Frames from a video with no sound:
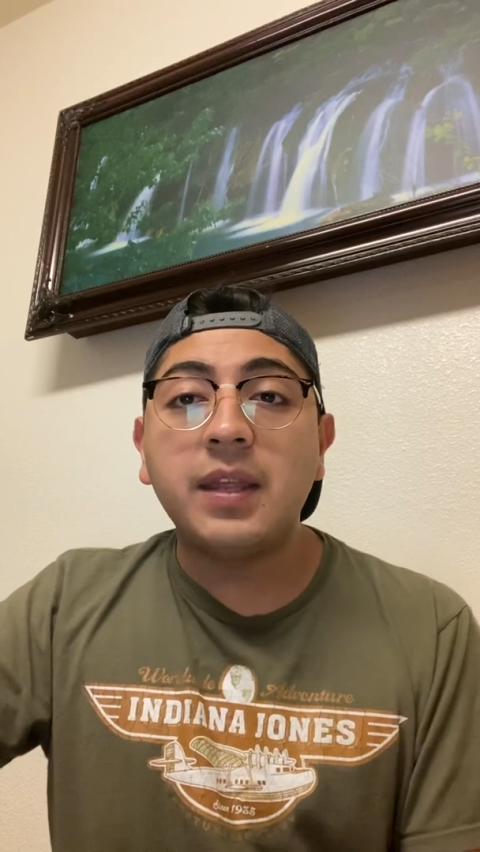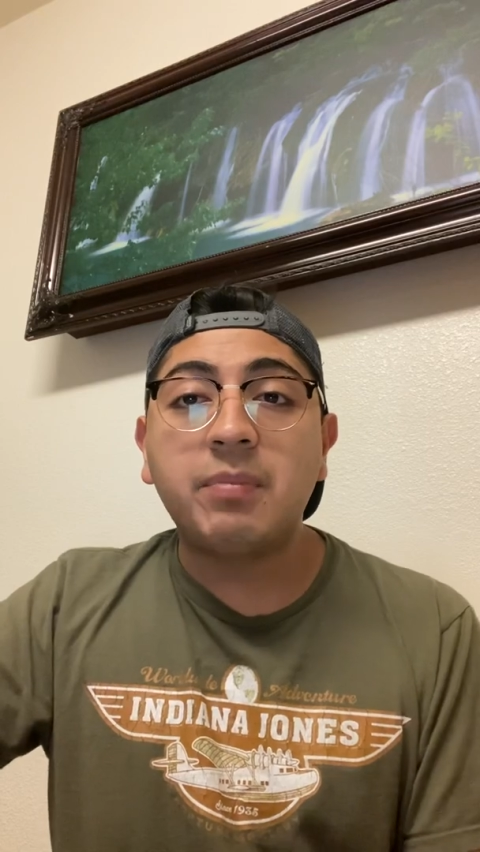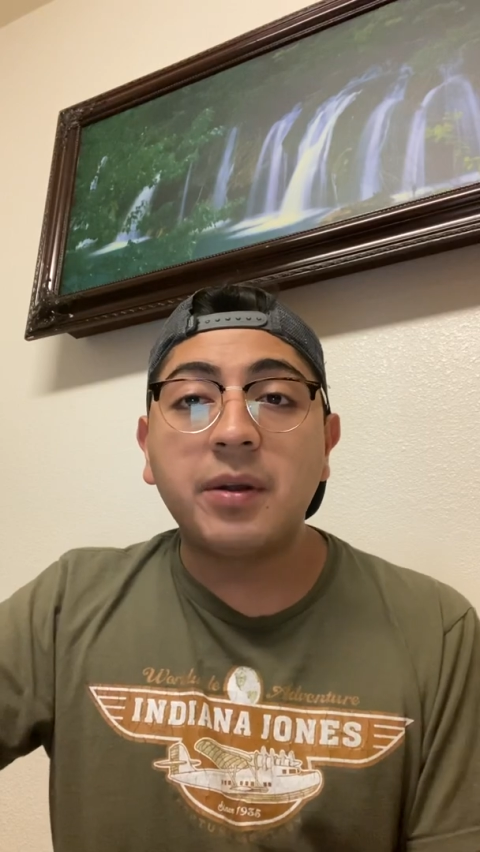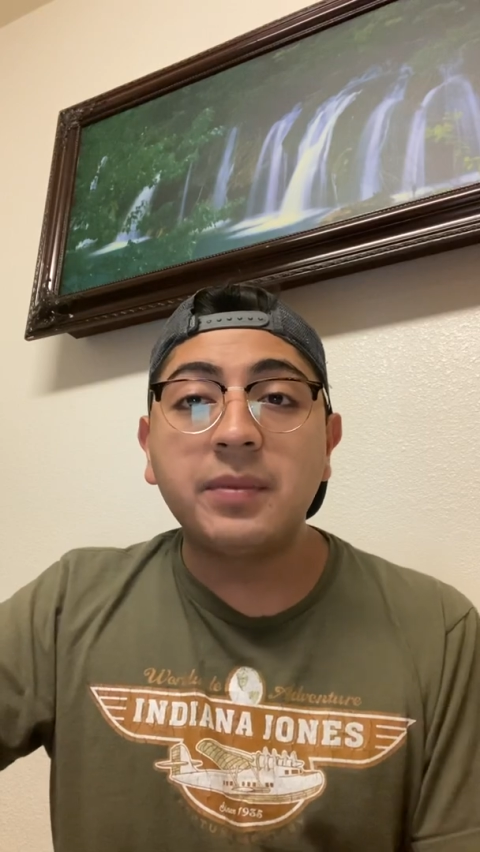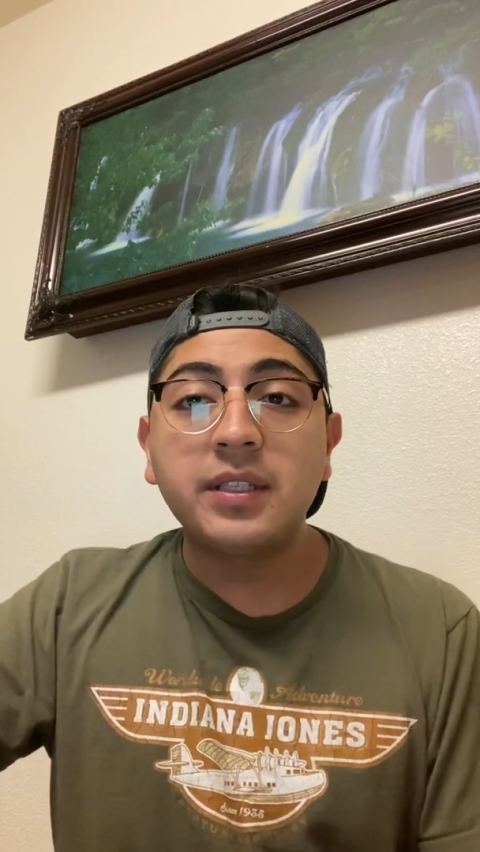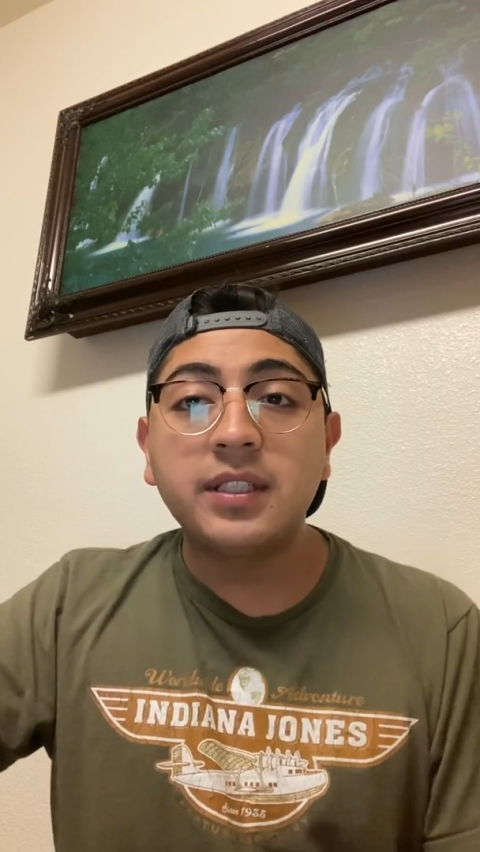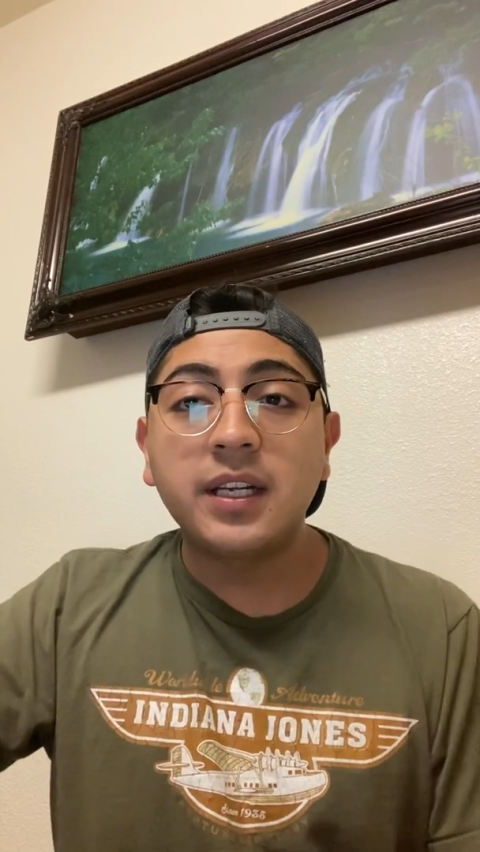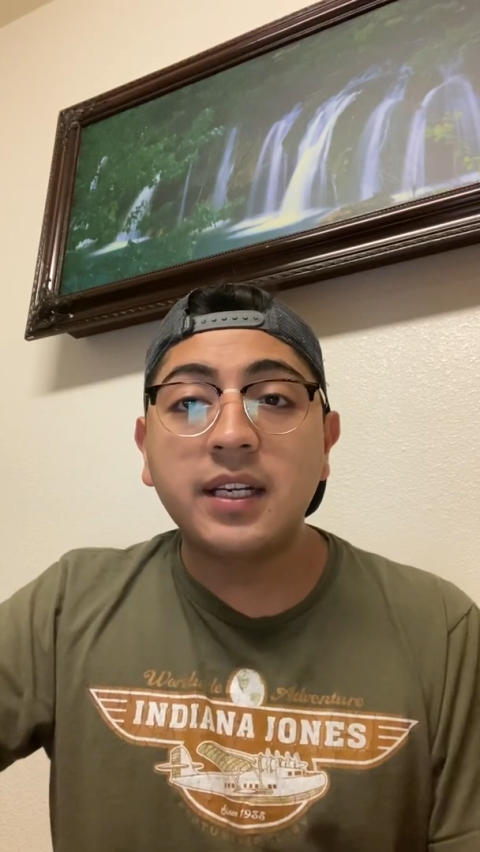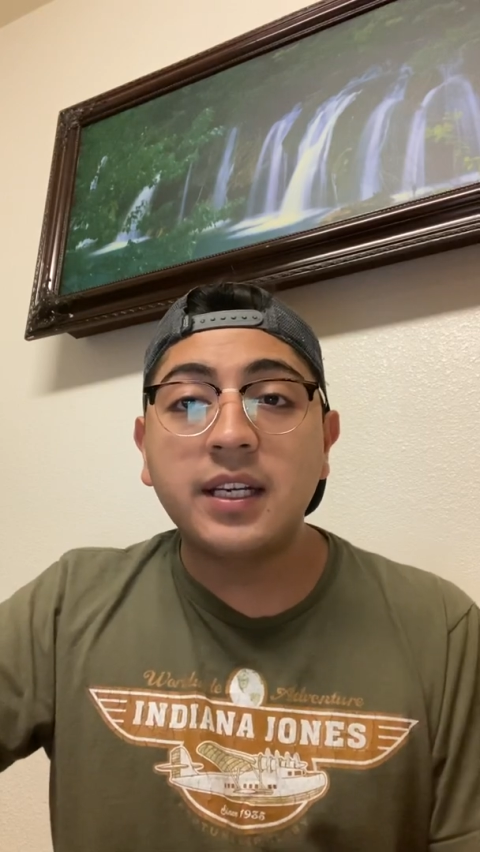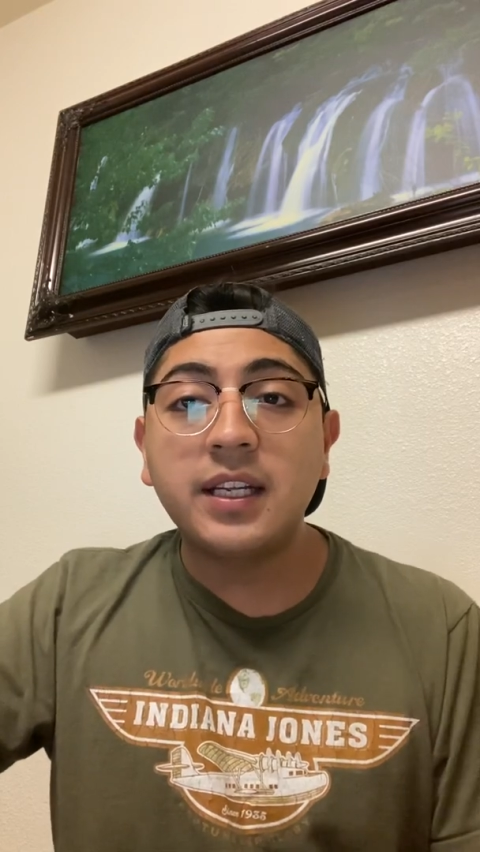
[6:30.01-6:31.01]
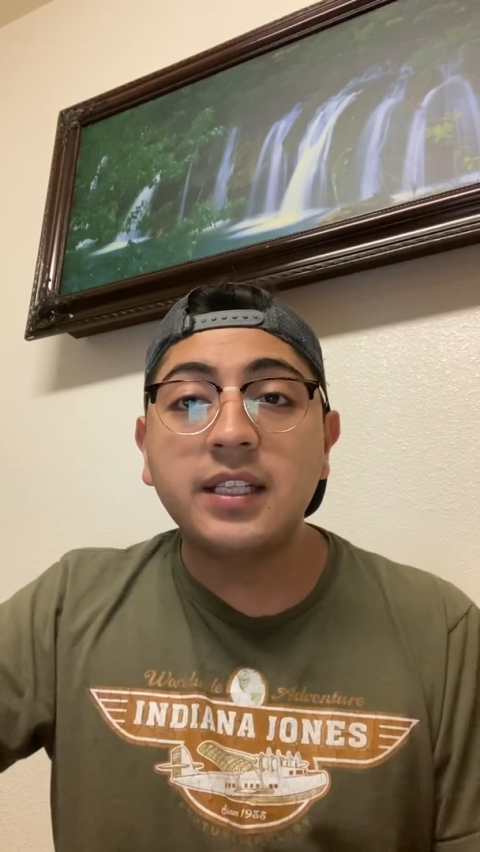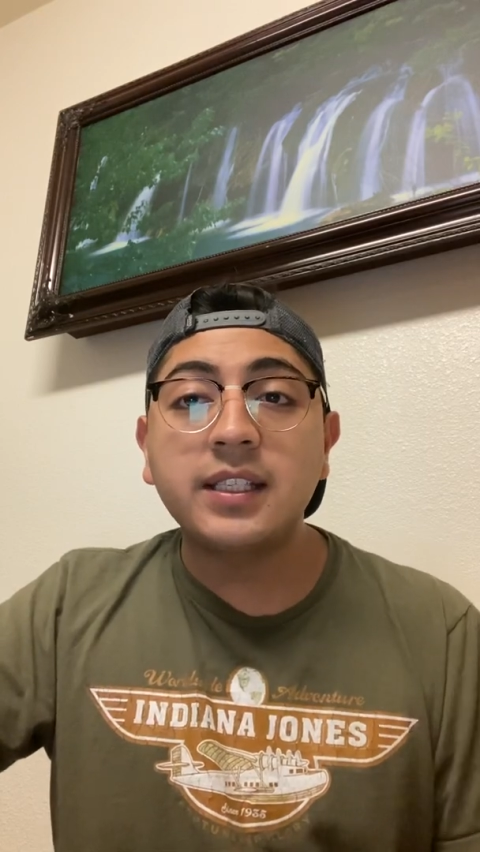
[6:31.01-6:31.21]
the prompting techniques,